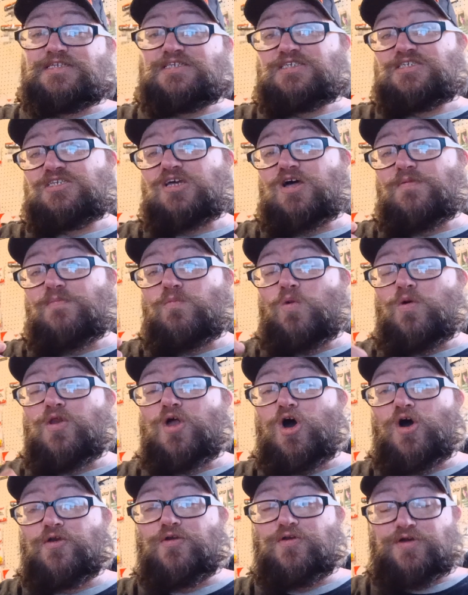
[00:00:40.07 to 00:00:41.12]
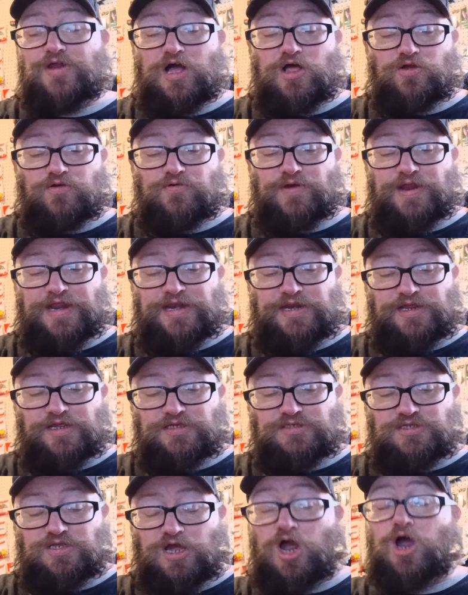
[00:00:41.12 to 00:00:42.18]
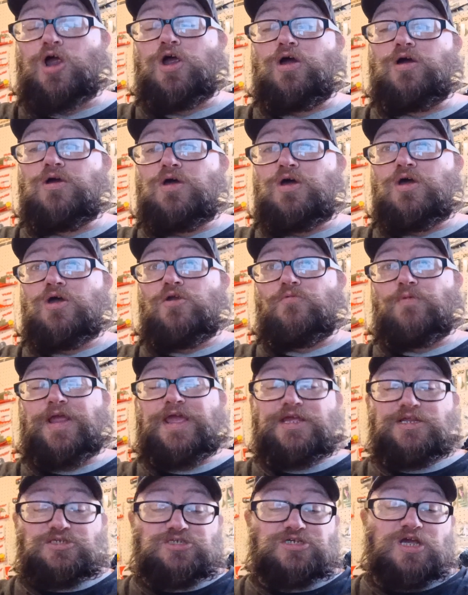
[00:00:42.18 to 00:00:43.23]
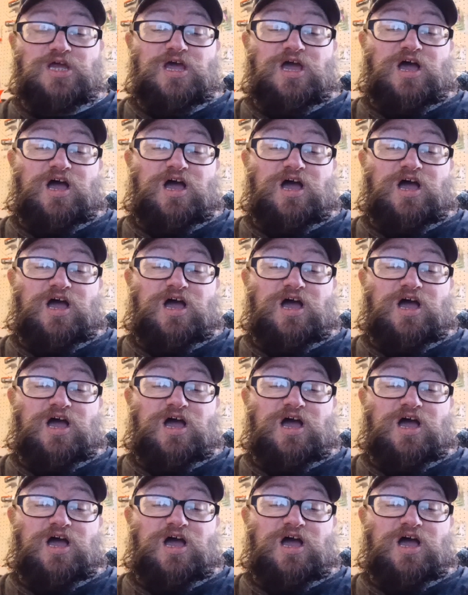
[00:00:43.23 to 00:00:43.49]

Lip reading: sub $100 range.